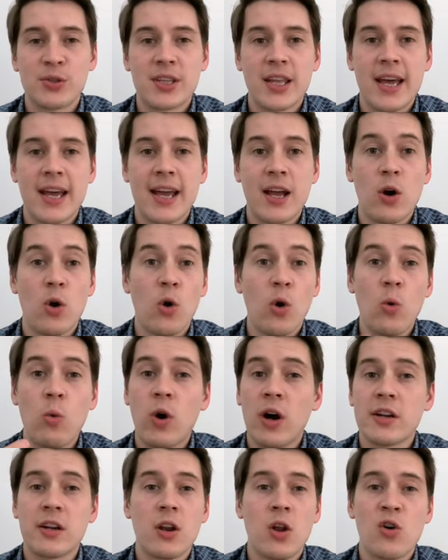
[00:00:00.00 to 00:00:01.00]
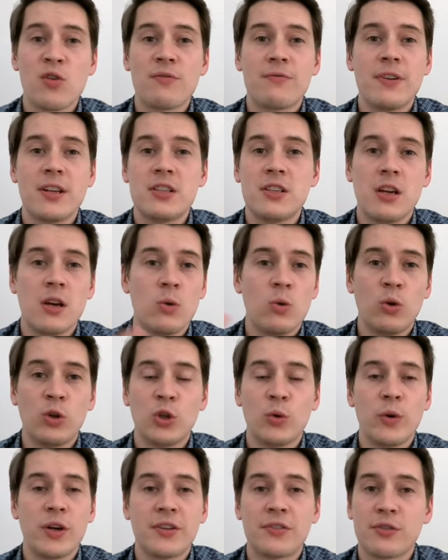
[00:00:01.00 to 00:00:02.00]
there, or one long video all
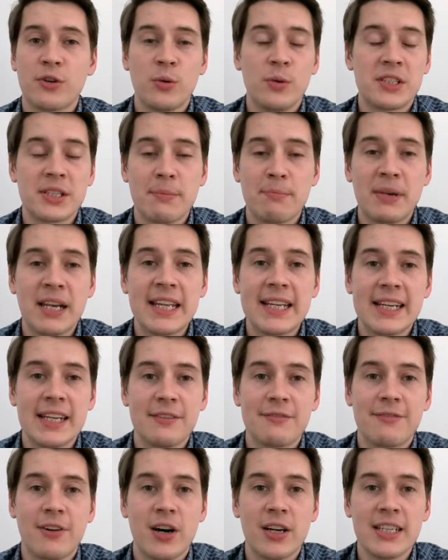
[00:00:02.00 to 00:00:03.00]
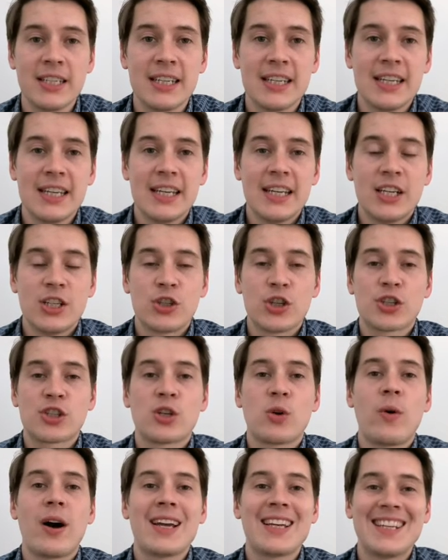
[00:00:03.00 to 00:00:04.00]
the way through is completely fine, just
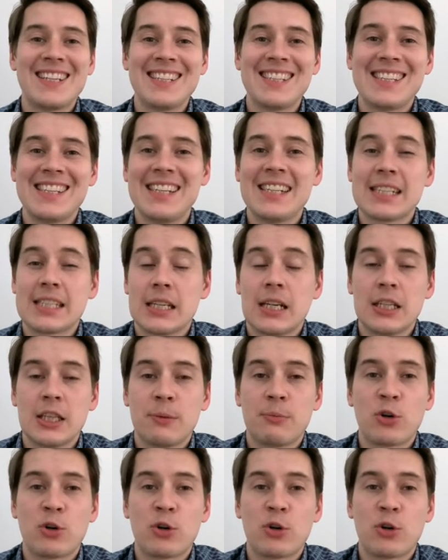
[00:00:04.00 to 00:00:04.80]
so I can see inside the